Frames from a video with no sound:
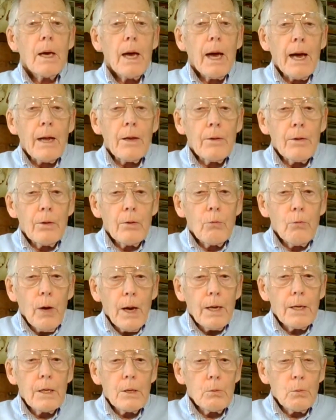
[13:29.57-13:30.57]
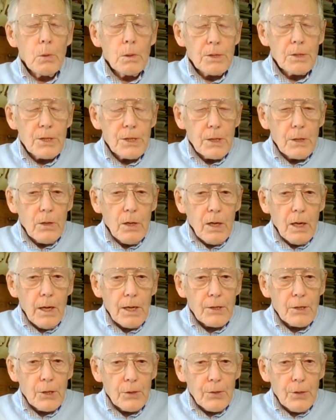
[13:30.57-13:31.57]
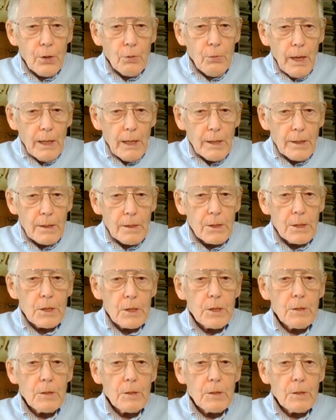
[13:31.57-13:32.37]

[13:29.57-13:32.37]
And the rider will still clutch at the reins.